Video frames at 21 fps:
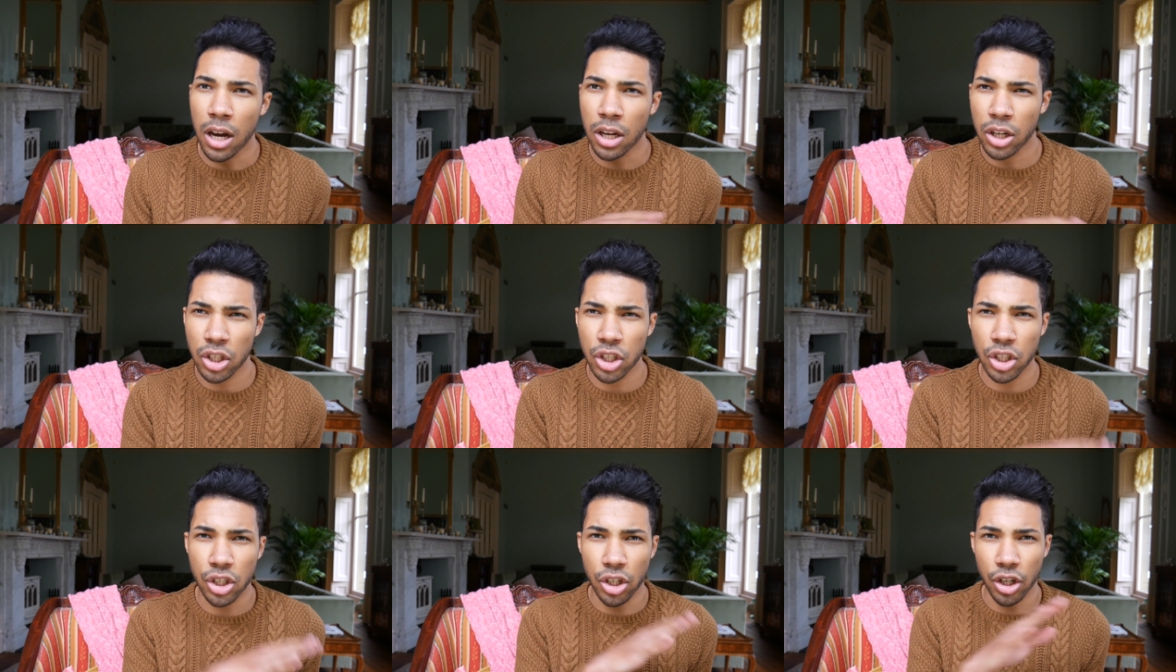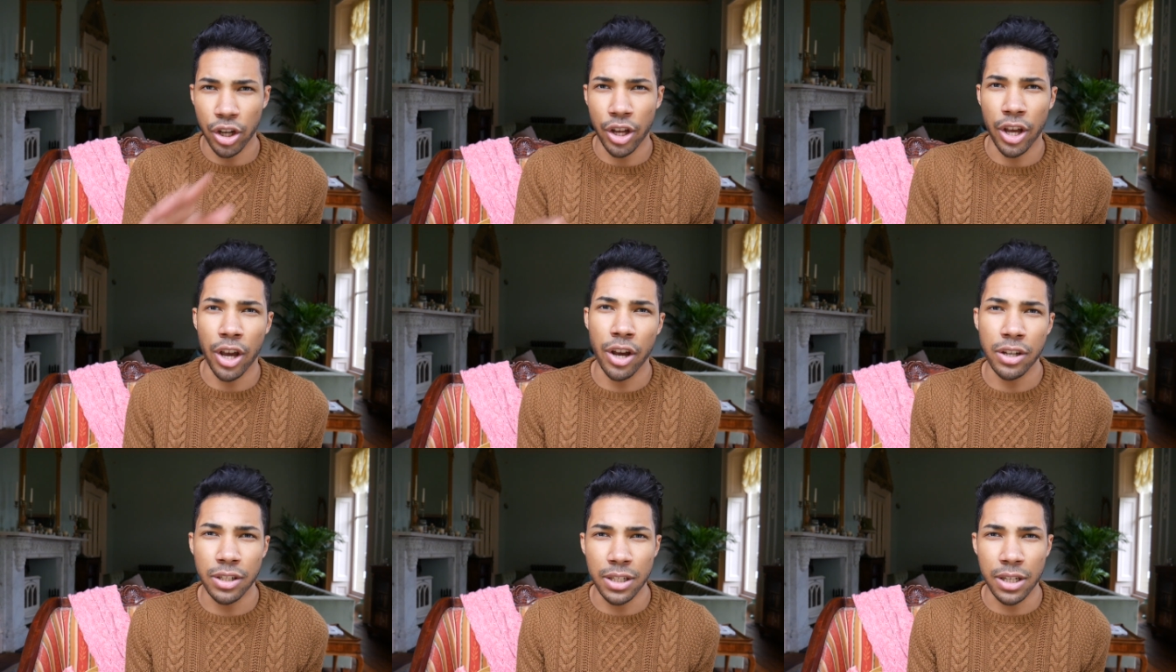a
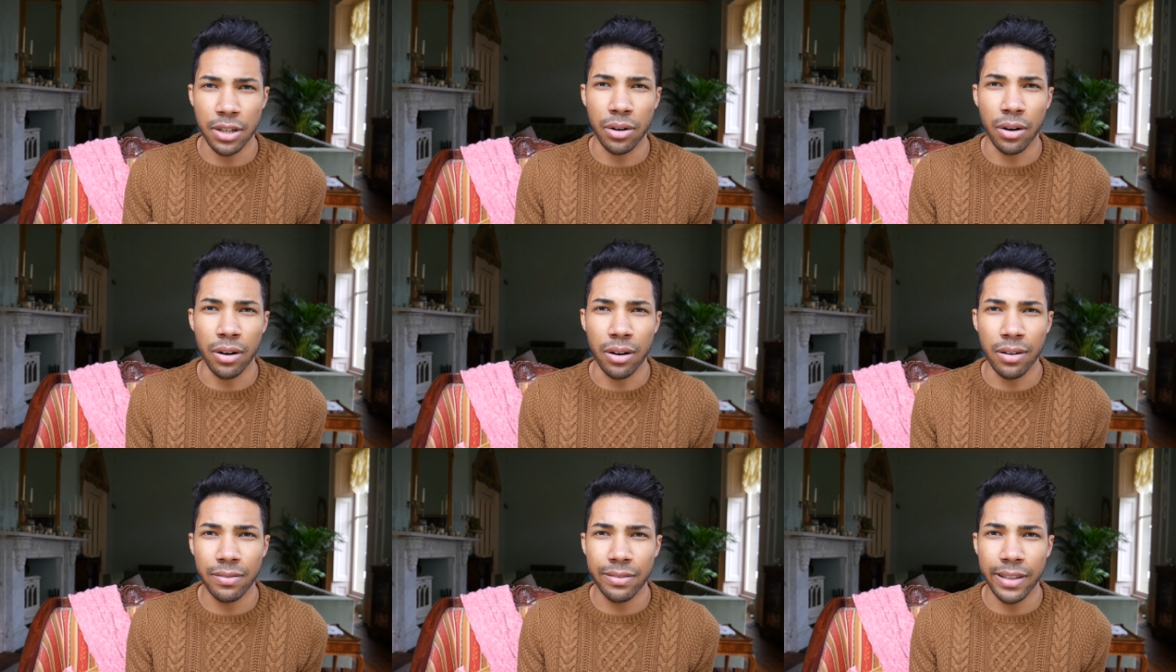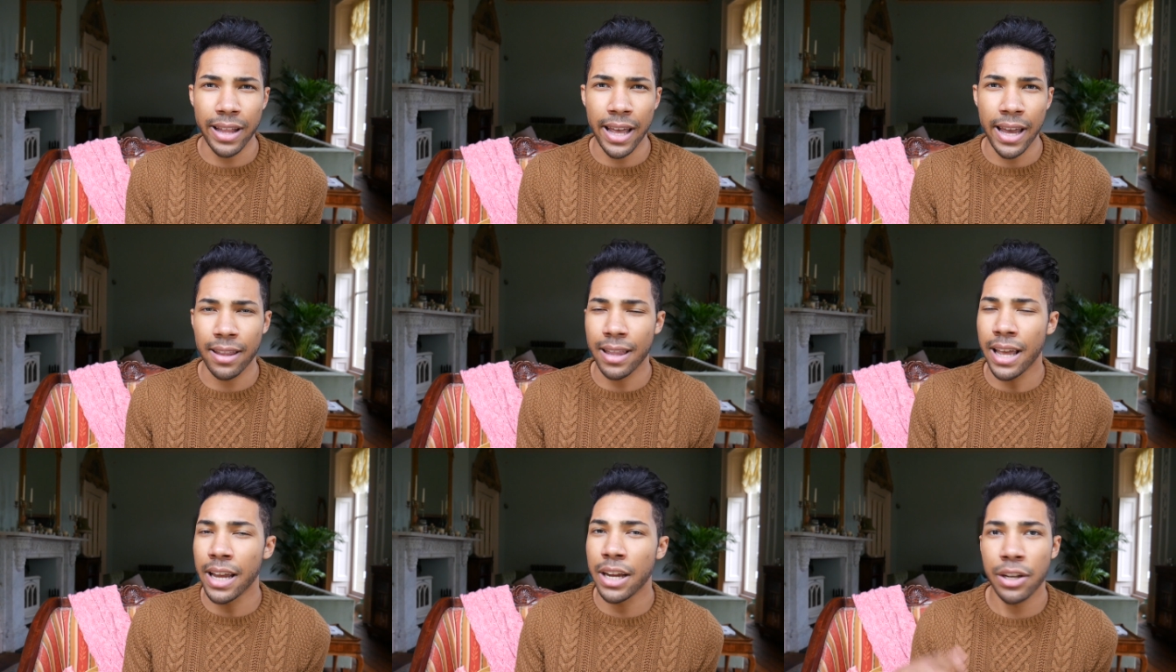sugar-coated
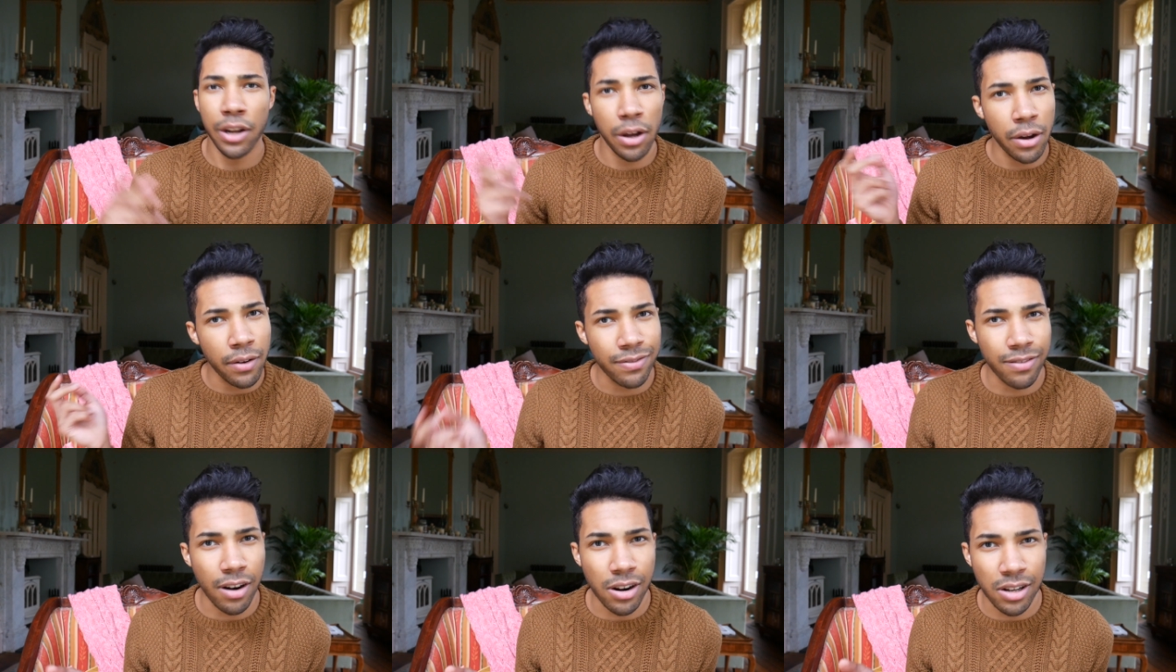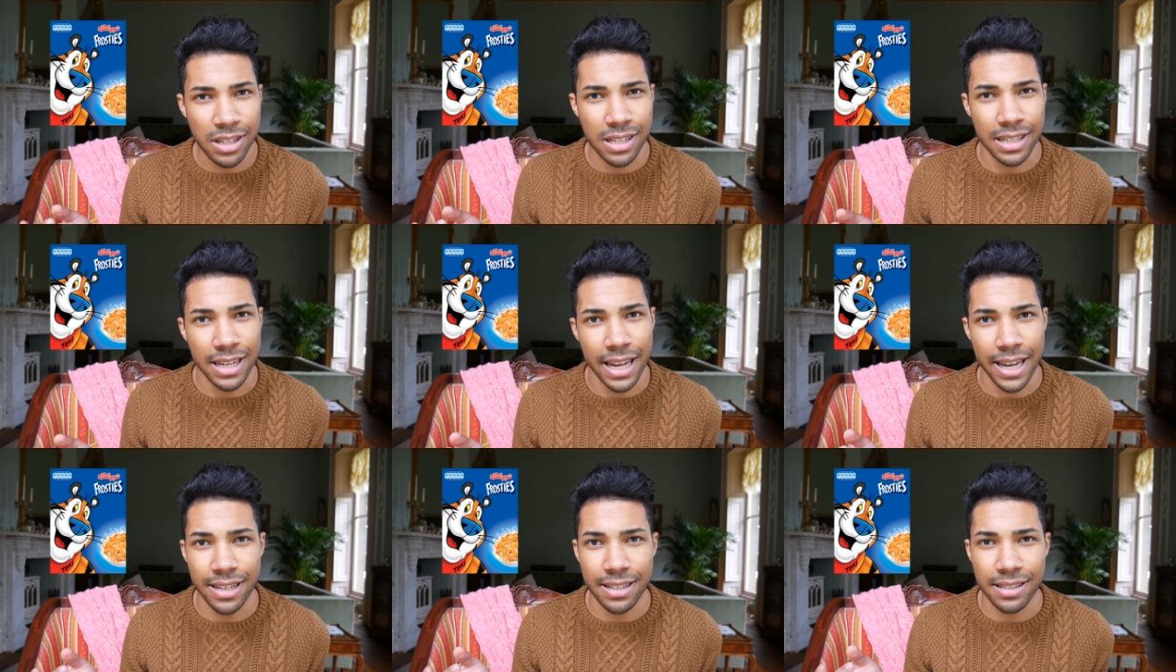cornflake. Like, you know
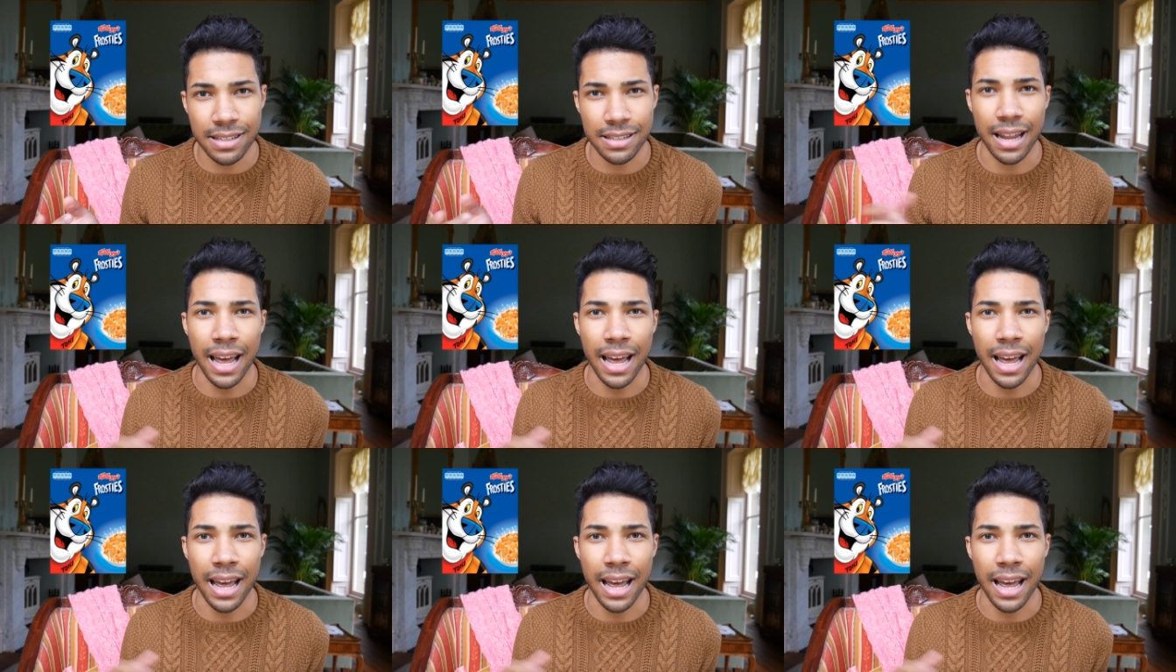Frosties?